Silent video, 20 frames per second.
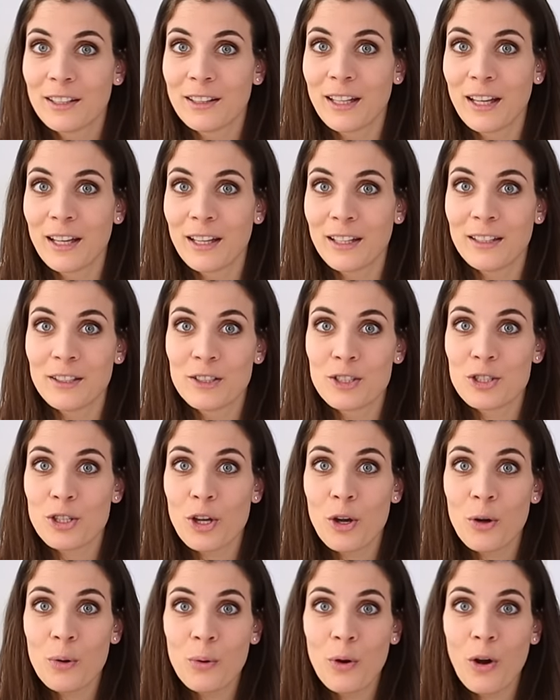that is
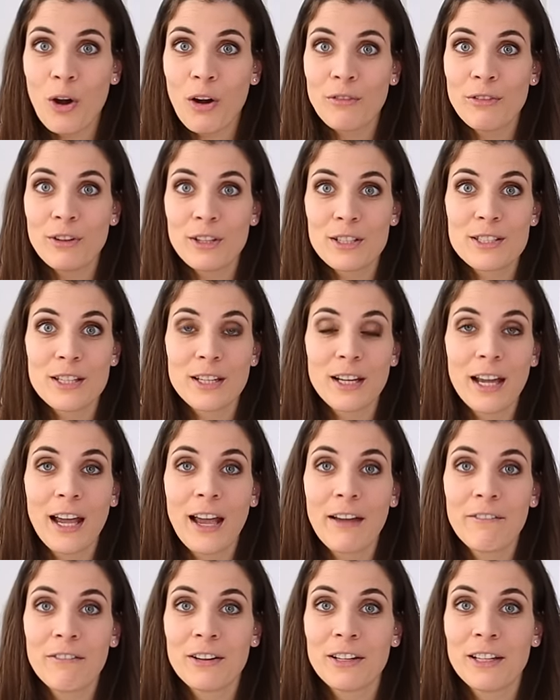so obvious and I
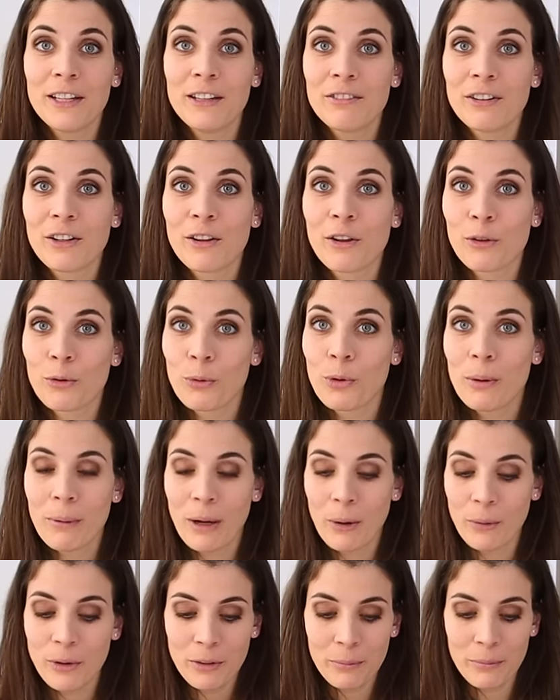haven't even thought
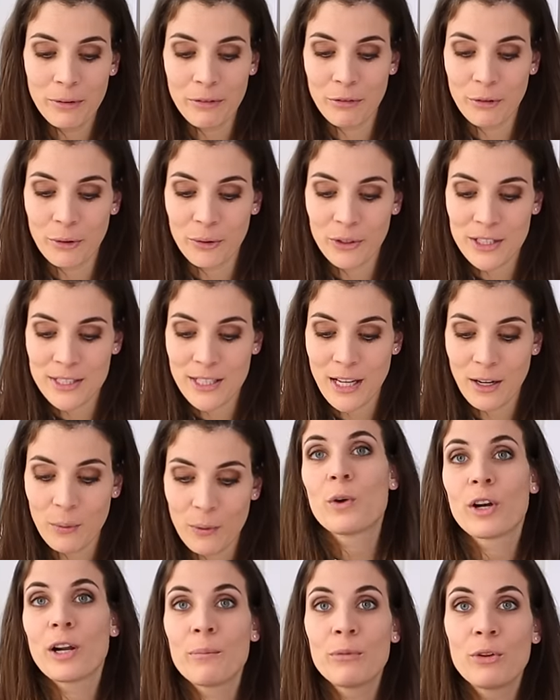about it before is like
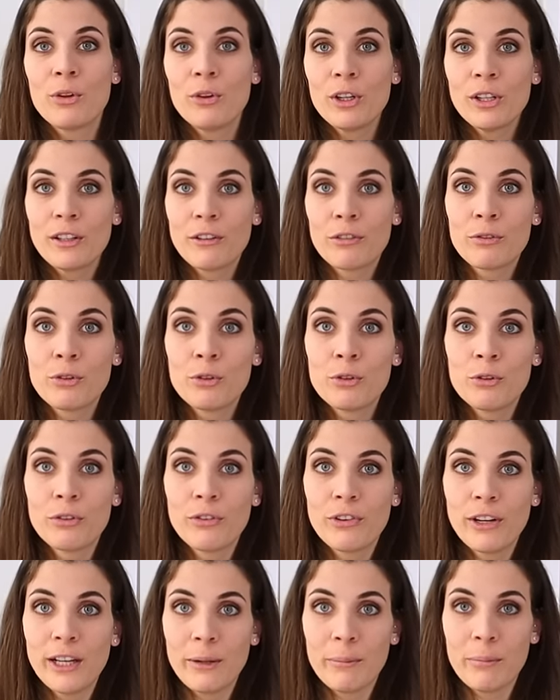when I'm doing the full
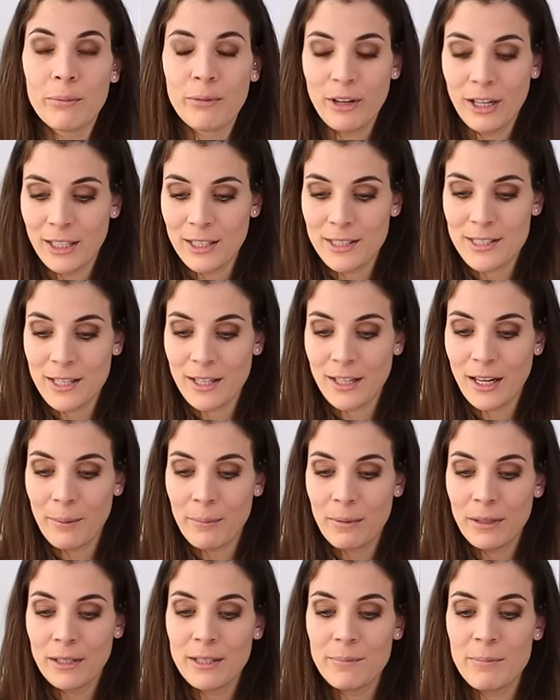flip, right? And
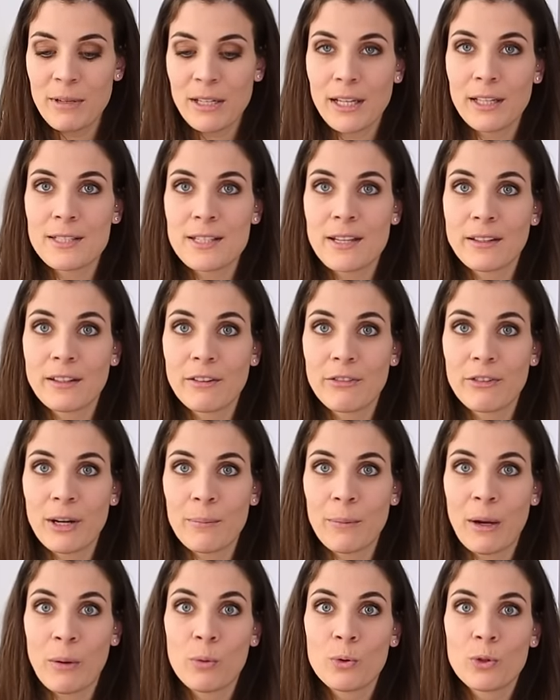I'm eliminating the
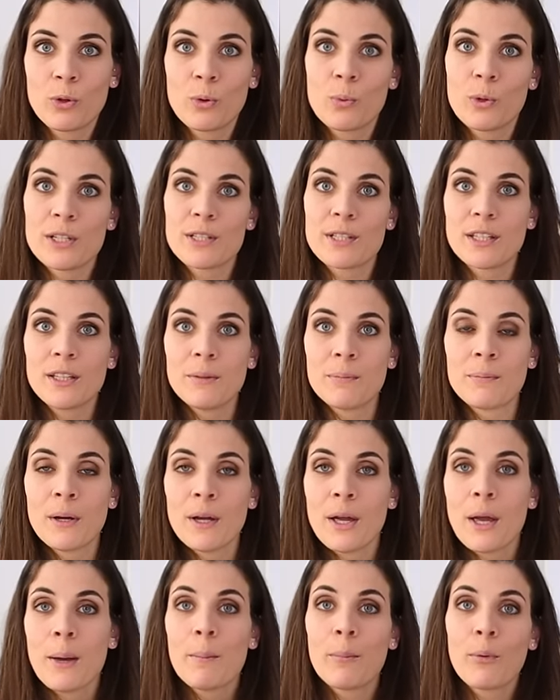frame, I would always keep
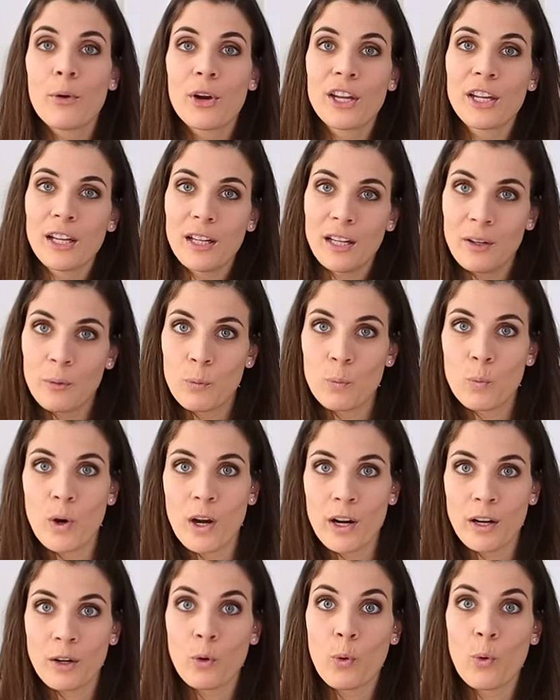putting it in
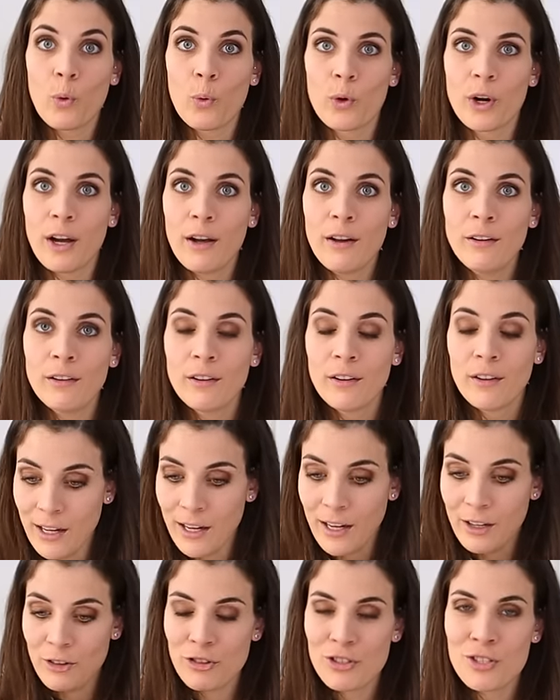one corner. And
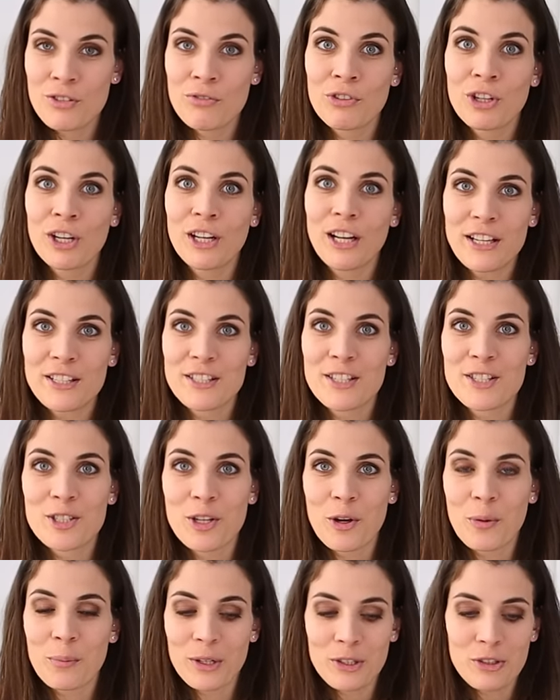I just realized it's
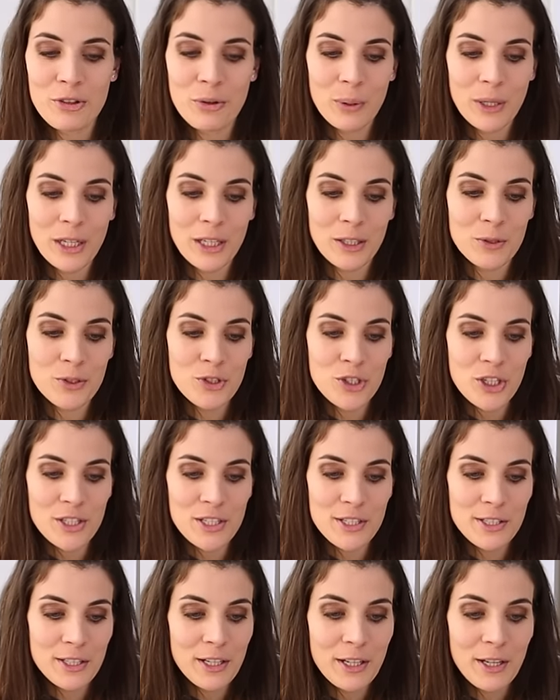so much quicker to
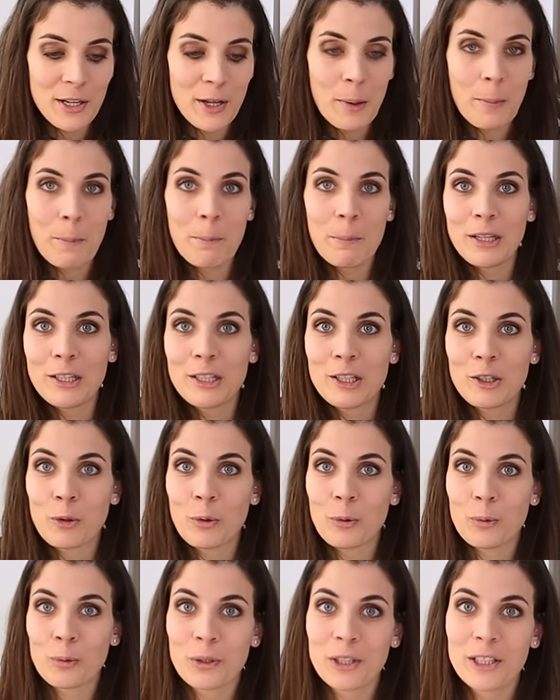just make
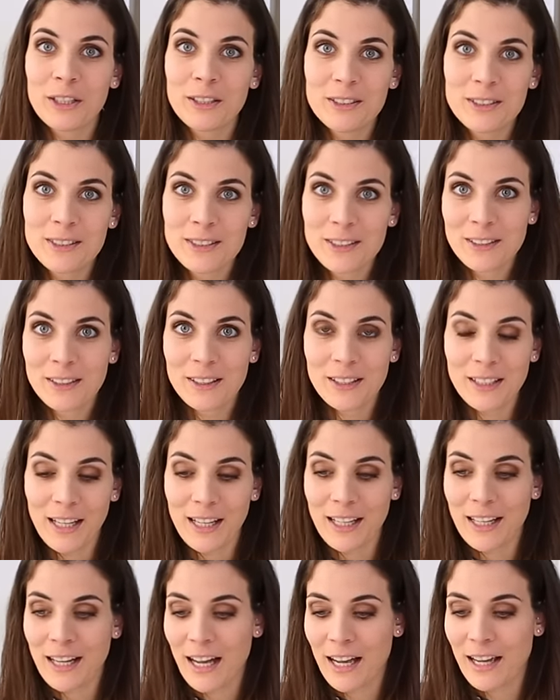corners.
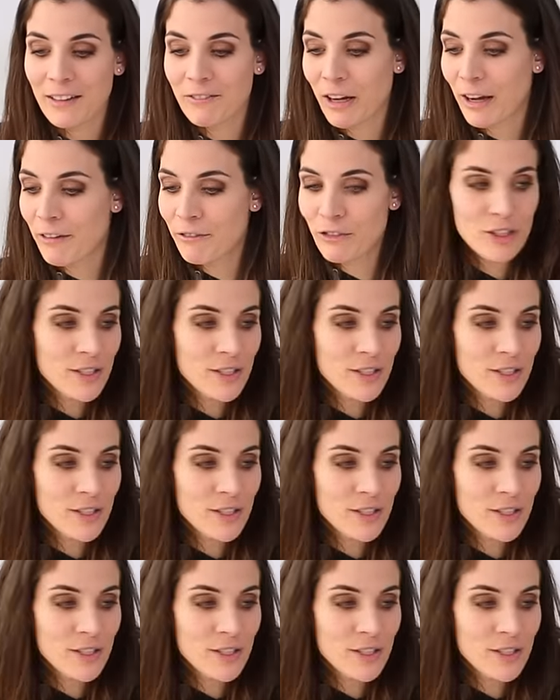Like I've, I've